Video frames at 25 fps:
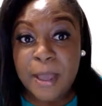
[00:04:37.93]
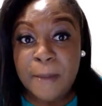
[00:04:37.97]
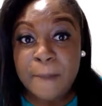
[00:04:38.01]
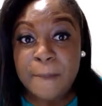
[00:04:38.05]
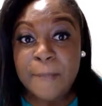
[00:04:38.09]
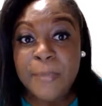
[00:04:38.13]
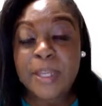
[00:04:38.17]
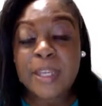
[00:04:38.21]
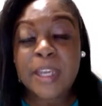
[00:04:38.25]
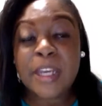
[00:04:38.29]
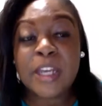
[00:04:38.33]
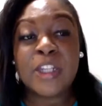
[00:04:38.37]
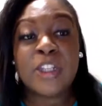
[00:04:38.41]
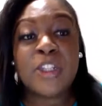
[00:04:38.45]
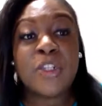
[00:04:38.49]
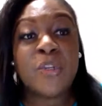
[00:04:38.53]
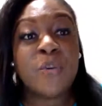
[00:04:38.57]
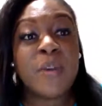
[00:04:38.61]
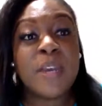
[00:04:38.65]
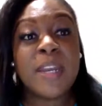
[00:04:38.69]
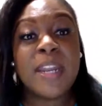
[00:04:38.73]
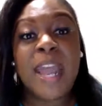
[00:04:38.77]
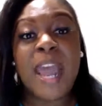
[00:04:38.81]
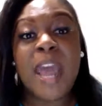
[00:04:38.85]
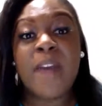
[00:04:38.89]
Because you
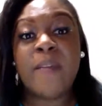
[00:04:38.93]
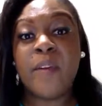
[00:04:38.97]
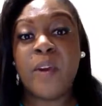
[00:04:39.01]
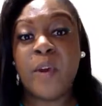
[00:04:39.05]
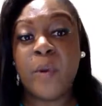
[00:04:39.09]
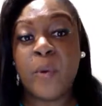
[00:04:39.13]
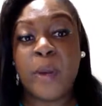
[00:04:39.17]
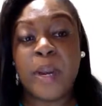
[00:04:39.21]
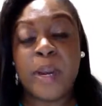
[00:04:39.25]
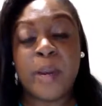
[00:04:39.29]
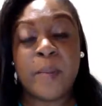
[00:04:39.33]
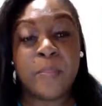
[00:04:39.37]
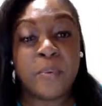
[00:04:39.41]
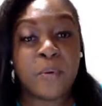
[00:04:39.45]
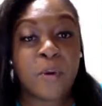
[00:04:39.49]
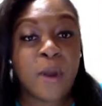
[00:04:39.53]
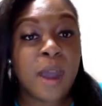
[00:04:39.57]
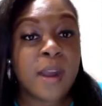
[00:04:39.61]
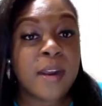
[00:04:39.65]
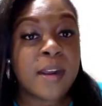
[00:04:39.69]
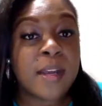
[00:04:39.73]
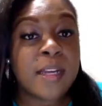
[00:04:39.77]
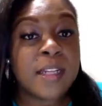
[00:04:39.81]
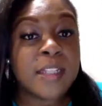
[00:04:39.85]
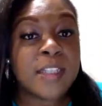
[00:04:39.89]
can have a great
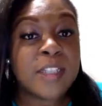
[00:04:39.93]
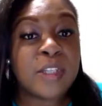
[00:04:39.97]
product,